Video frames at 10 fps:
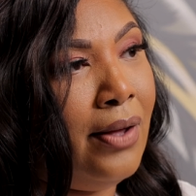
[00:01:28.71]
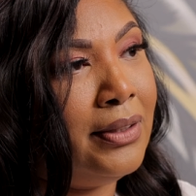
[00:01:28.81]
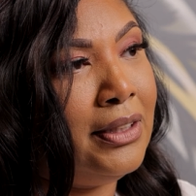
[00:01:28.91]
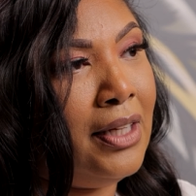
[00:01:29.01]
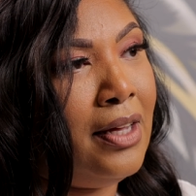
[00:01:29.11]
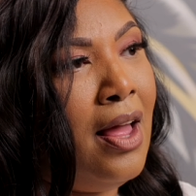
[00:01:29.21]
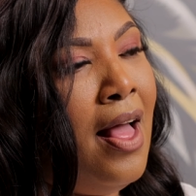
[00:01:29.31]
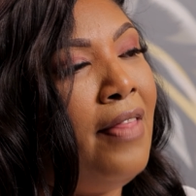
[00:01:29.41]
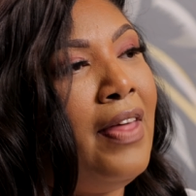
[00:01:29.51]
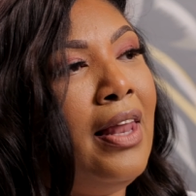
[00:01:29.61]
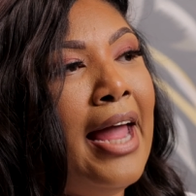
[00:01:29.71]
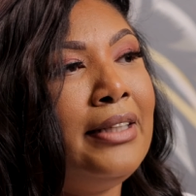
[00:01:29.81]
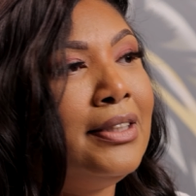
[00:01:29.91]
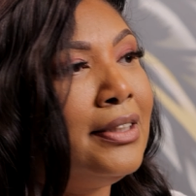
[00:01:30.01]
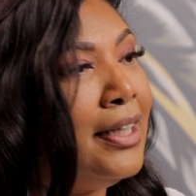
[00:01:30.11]
L C. They
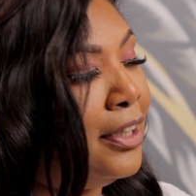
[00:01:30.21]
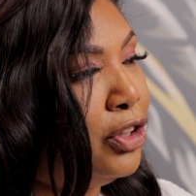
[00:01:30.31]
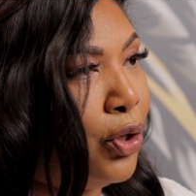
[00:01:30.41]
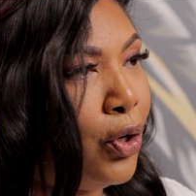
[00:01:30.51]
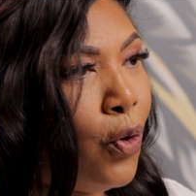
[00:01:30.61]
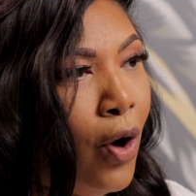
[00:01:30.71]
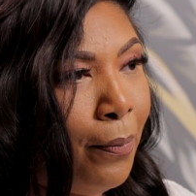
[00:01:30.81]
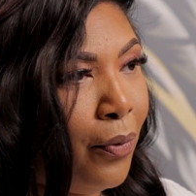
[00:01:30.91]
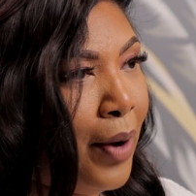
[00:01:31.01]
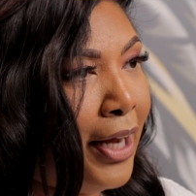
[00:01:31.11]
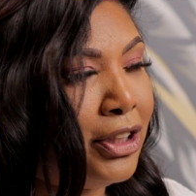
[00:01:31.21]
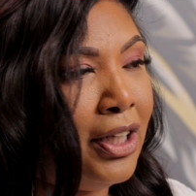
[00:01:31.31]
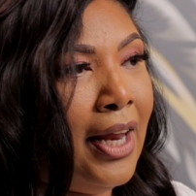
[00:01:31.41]
like to see that you're a corporation.